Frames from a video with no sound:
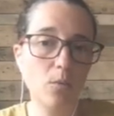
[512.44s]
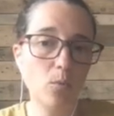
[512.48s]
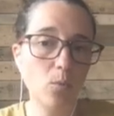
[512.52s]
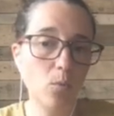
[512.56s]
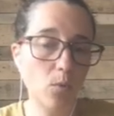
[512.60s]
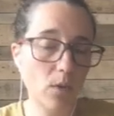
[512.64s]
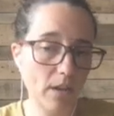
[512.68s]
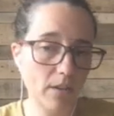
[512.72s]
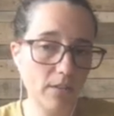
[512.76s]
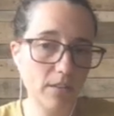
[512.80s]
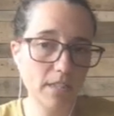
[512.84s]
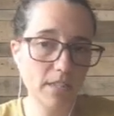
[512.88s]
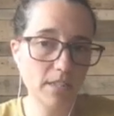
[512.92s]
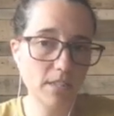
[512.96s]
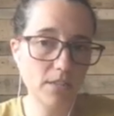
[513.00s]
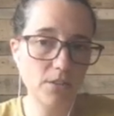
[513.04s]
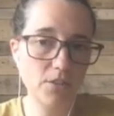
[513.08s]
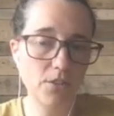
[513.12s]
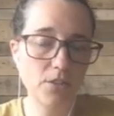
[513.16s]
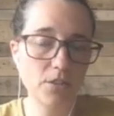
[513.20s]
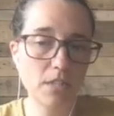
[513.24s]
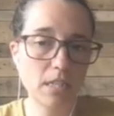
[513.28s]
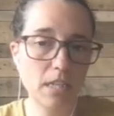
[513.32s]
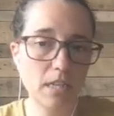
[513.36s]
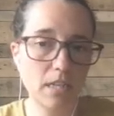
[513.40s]
where is
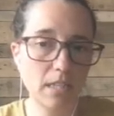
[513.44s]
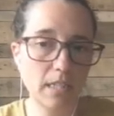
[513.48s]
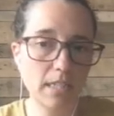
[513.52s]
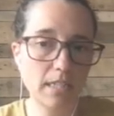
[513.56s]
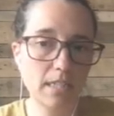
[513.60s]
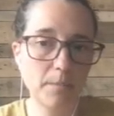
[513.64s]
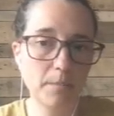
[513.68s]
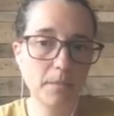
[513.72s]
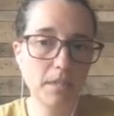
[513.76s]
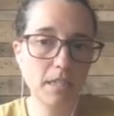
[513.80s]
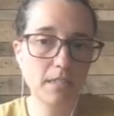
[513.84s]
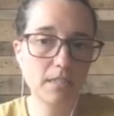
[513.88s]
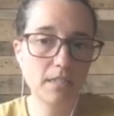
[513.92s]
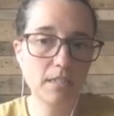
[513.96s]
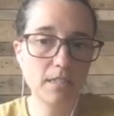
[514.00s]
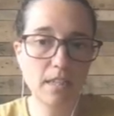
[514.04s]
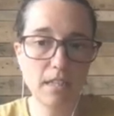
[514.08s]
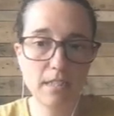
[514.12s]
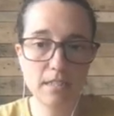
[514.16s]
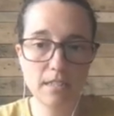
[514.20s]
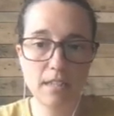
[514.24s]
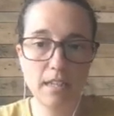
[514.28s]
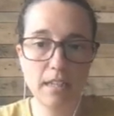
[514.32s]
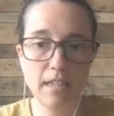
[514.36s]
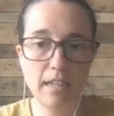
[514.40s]
user acceptance
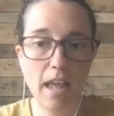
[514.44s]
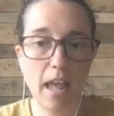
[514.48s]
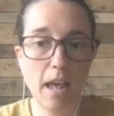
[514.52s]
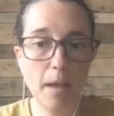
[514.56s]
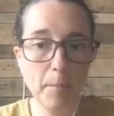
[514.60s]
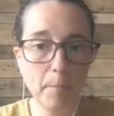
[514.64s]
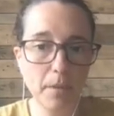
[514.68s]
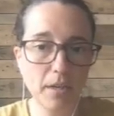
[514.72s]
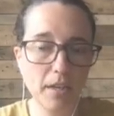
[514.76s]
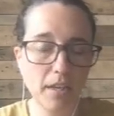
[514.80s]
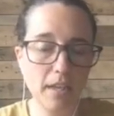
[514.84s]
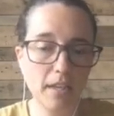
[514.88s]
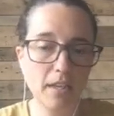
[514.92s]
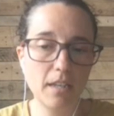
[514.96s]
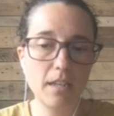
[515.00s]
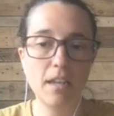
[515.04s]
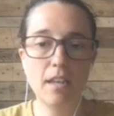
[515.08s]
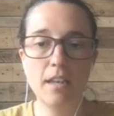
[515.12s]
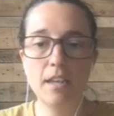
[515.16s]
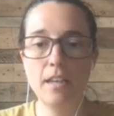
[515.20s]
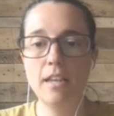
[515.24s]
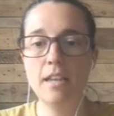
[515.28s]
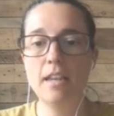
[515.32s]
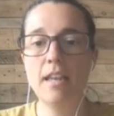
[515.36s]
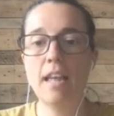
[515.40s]
testing happening,
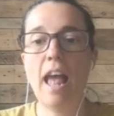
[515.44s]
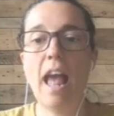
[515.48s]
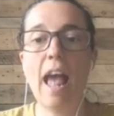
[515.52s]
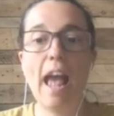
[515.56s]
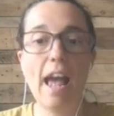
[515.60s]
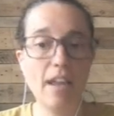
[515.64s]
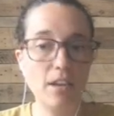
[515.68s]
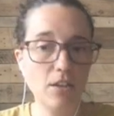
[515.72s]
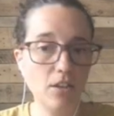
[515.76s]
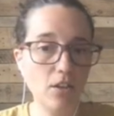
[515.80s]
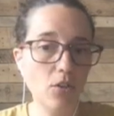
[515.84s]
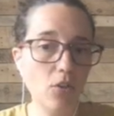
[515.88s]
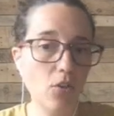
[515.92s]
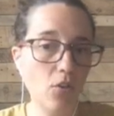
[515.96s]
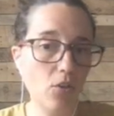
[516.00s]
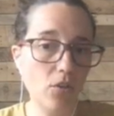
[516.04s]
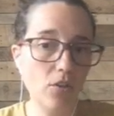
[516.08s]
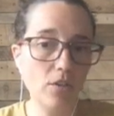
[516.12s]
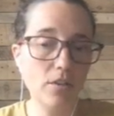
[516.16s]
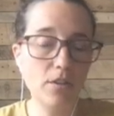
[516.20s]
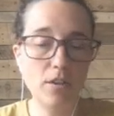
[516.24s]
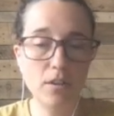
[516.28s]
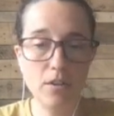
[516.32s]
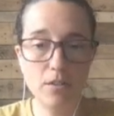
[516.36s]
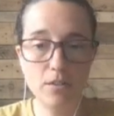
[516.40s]
and
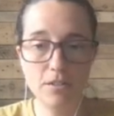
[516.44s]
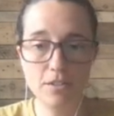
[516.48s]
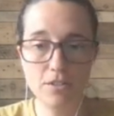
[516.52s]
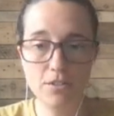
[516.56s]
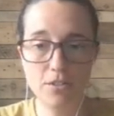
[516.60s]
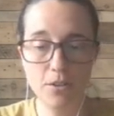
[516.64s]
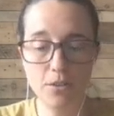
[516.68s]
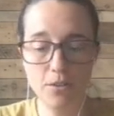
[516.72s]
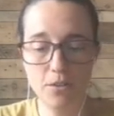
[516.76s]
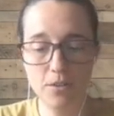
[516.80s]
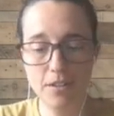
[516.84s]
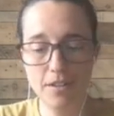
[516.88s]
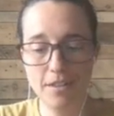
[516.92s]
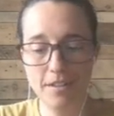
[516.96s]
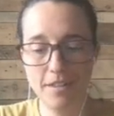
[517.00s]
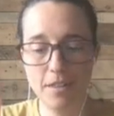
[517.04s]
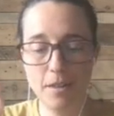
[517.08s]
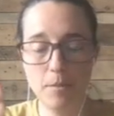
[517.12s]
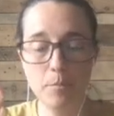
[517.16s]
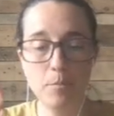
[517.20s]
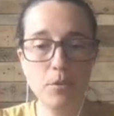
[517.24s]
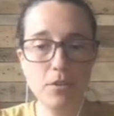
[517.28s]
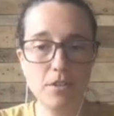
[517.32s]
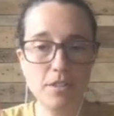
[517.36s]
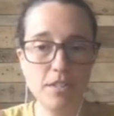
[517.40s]
or also
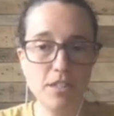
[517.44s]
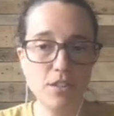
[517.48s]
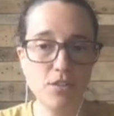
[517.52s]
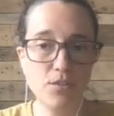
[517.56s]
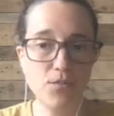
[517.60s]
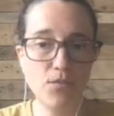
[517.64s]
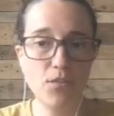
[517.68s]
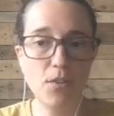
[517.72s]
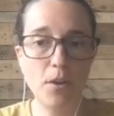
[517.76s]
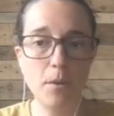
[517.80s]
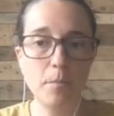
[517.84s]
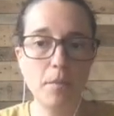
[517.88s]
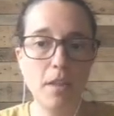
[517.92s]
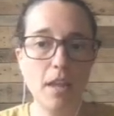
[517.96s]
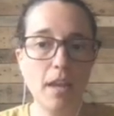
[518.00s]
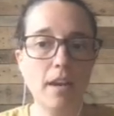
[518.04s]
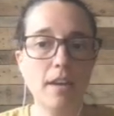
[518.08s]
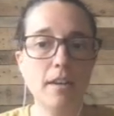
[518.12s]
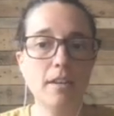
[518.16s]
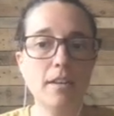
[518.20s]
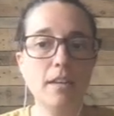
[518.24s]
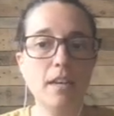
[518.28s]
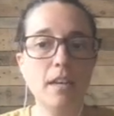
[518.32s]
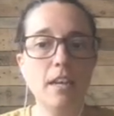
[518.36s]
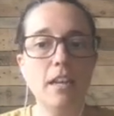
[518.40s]
the process from
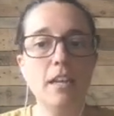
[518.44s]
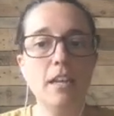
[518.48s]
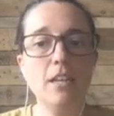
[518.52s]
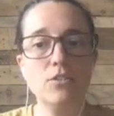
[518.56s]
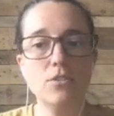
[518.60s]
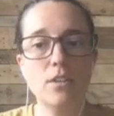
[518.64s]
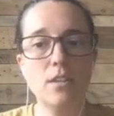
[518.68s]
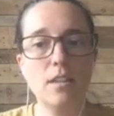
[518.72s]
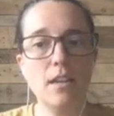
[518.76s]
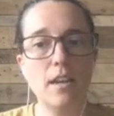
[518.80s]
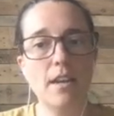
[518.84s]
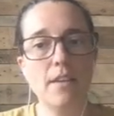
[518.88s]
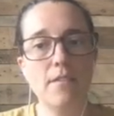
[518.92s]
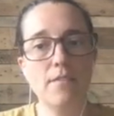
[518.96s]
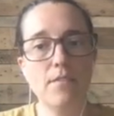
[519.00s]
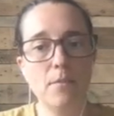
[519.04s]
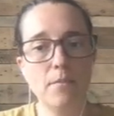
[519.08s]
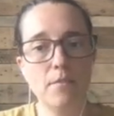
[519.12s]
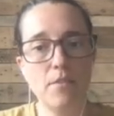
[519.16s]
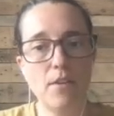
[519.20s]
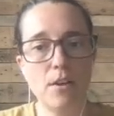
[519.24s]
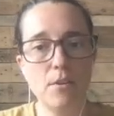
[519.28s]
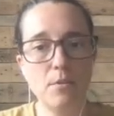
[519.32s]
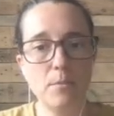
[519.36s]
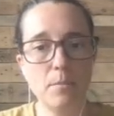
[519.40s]
there into the live
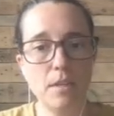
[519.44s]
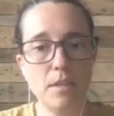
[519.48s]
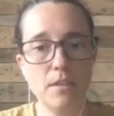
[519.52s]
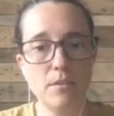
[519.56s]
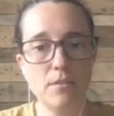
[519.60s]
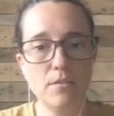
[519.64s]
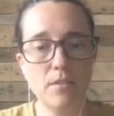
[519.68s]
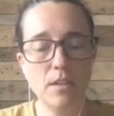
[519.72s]
environment.